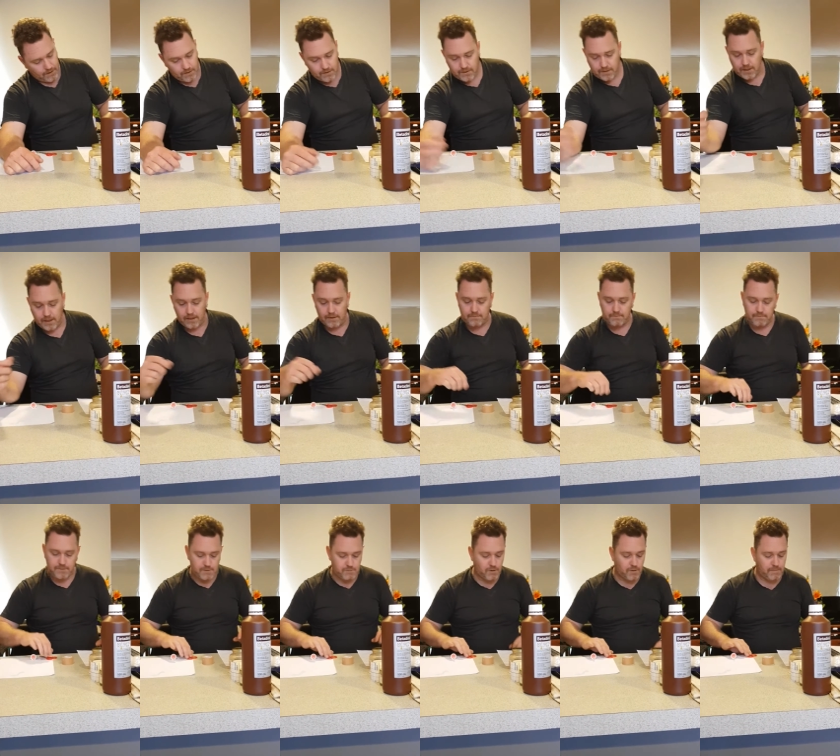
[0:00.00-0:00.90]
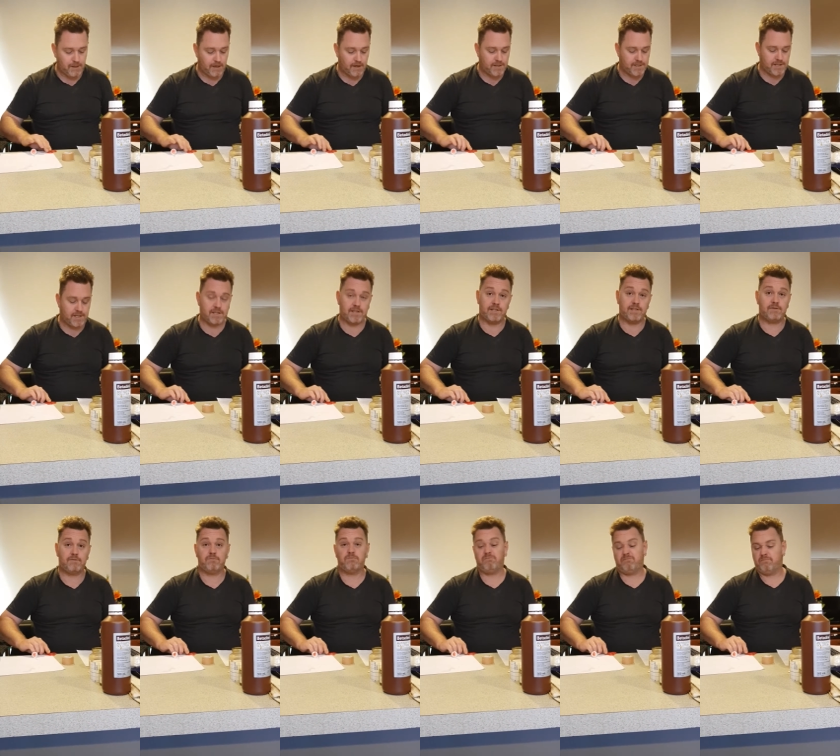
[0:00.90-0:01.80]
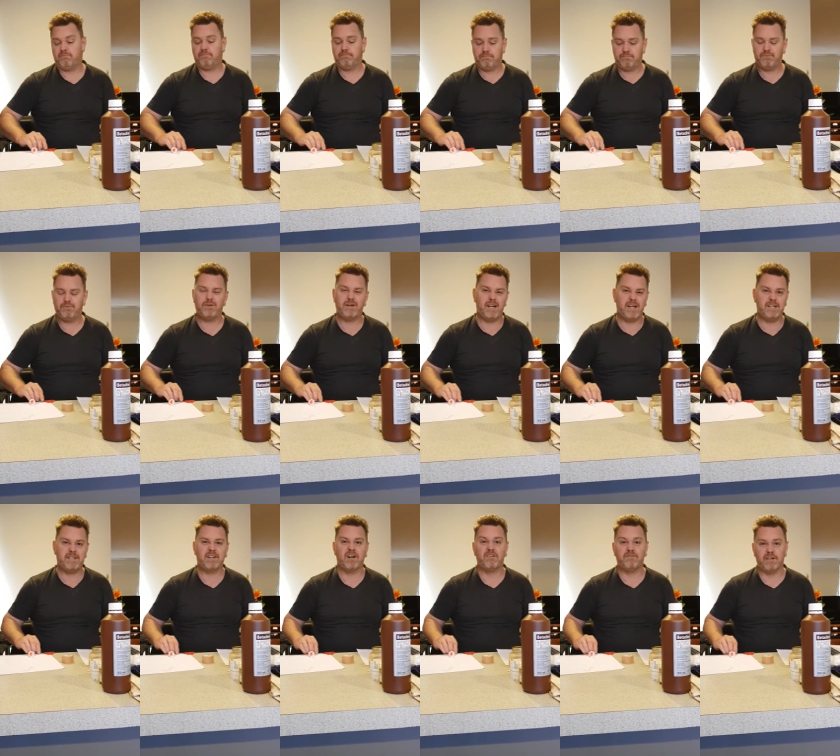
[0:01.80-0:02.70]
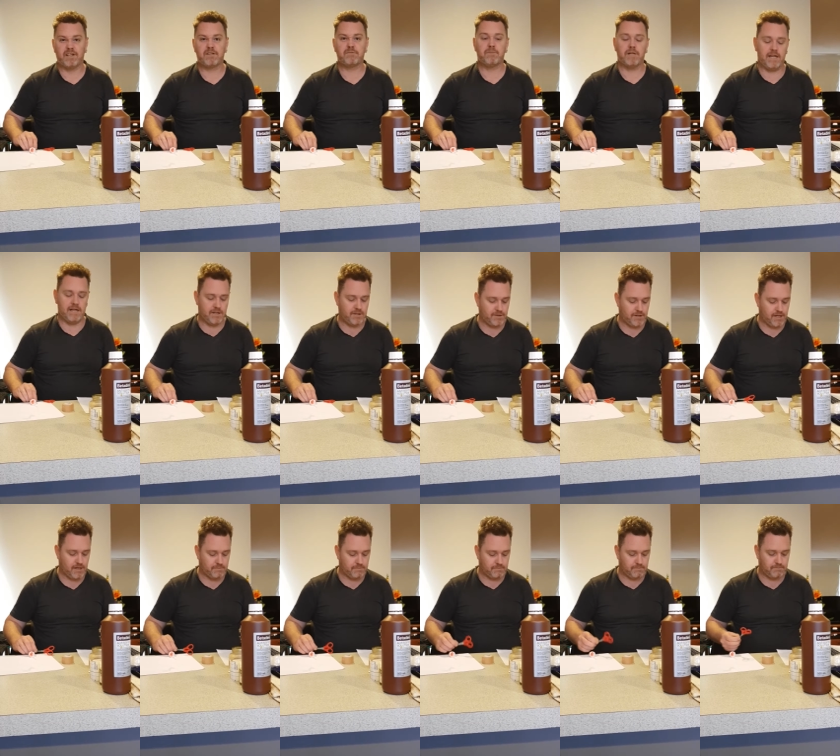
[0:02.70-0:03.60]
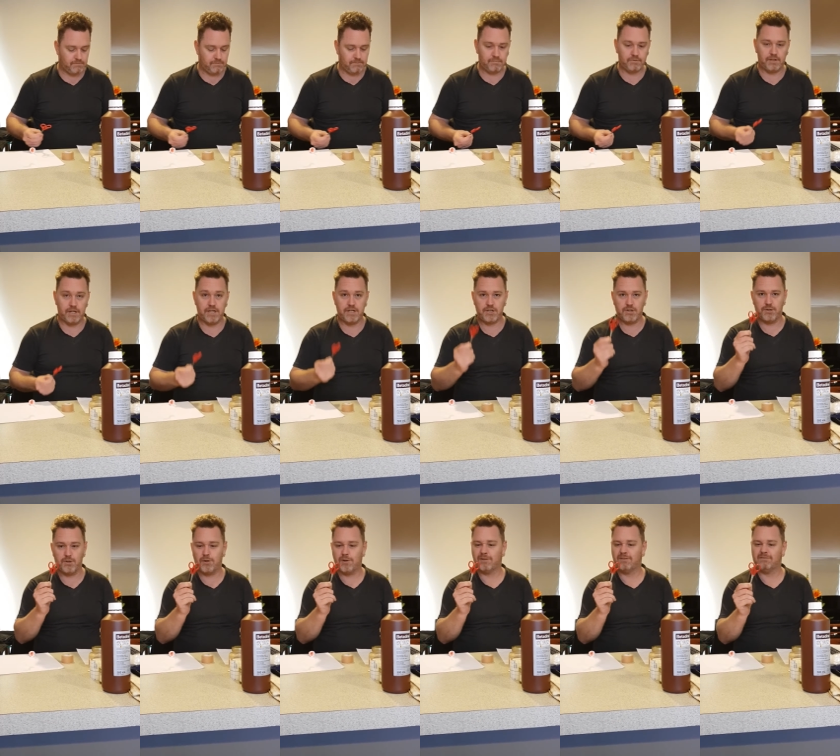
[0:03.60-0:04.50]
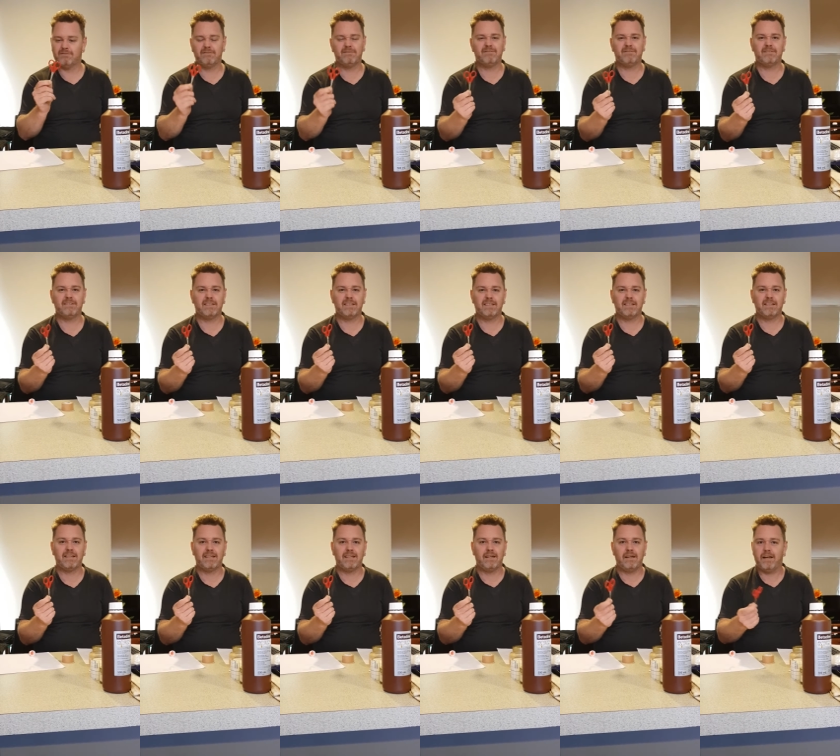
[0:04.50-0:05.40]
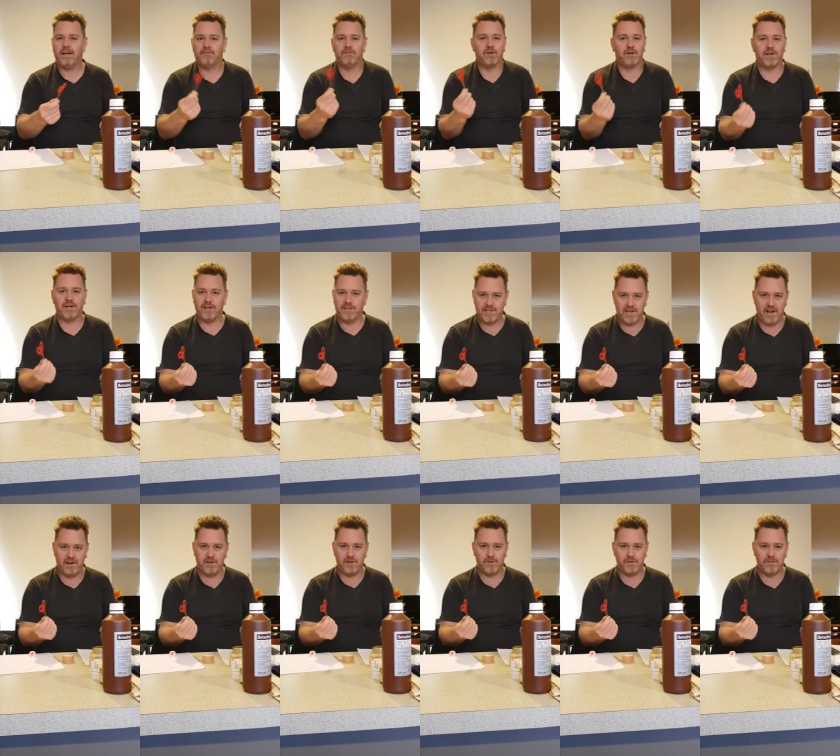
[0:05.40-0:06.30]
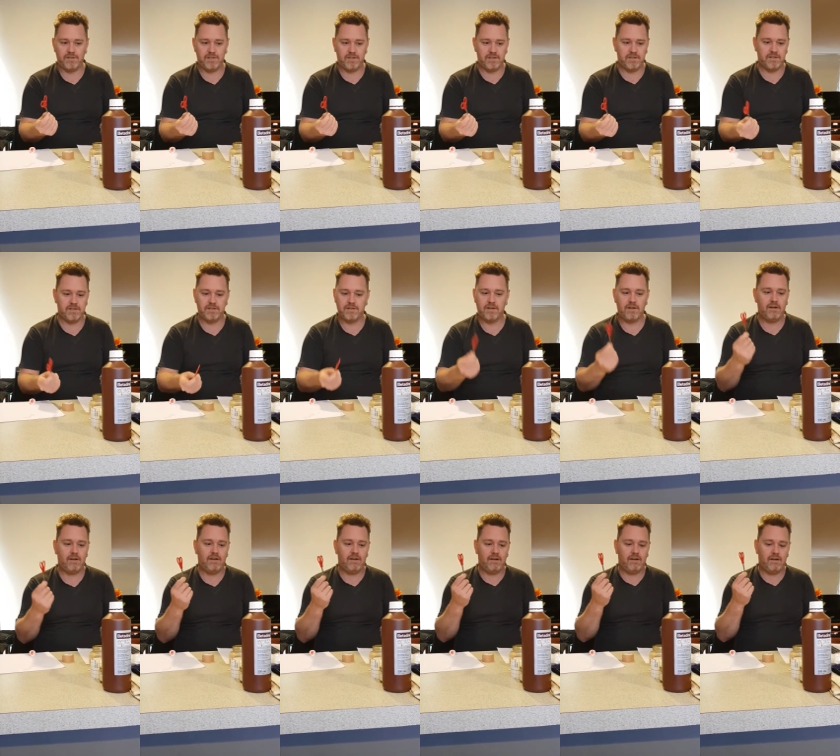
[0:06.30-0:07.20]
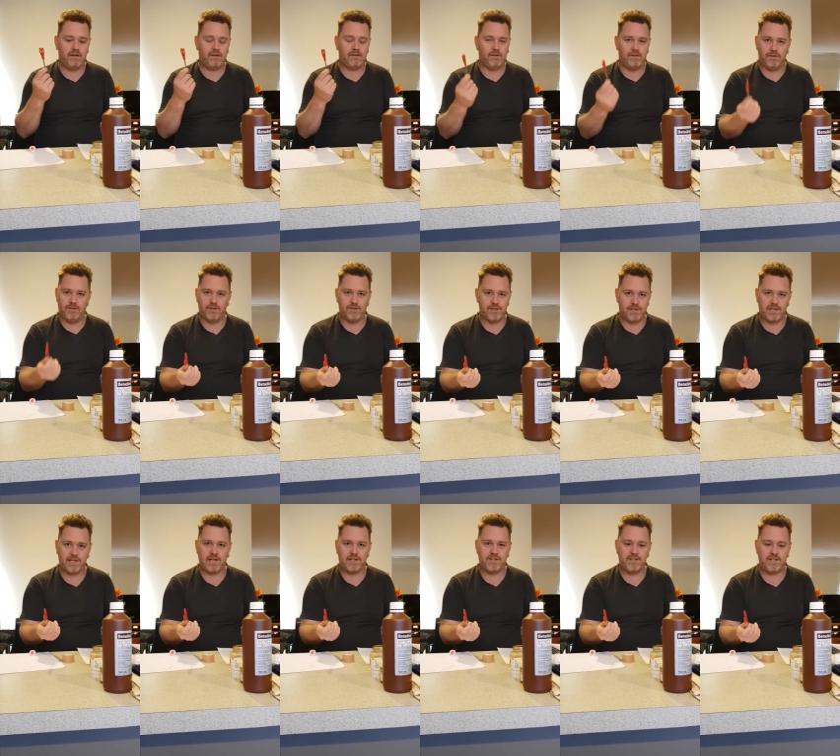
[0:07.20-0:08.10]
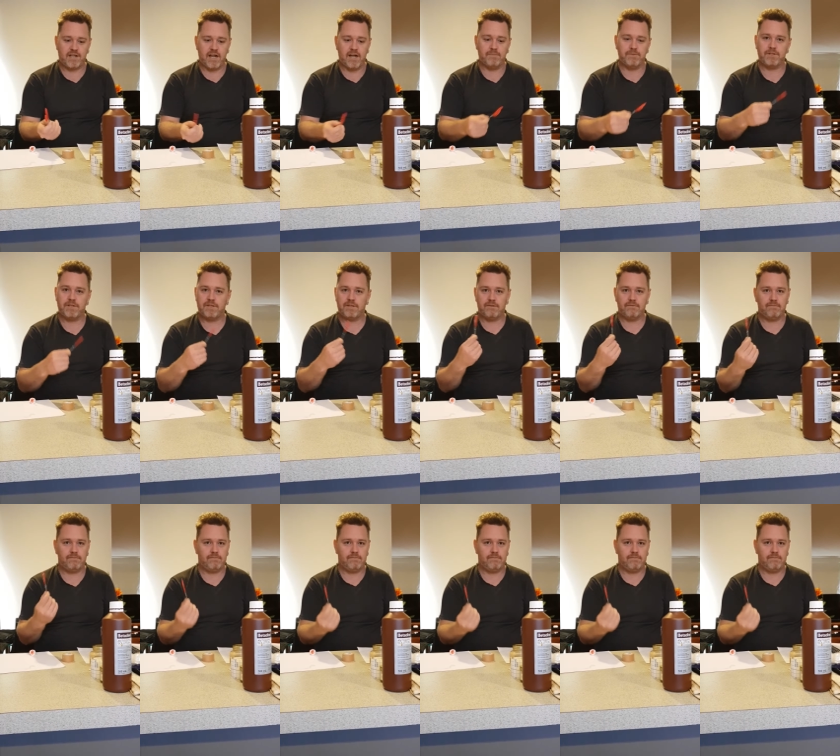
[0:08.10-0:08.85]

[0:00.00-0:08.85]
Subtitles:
Okay, small pair of scissors, pretty self-explanatory, I'm pretty sure. Everyone knows how to use scissors. Use it to cut your tapes.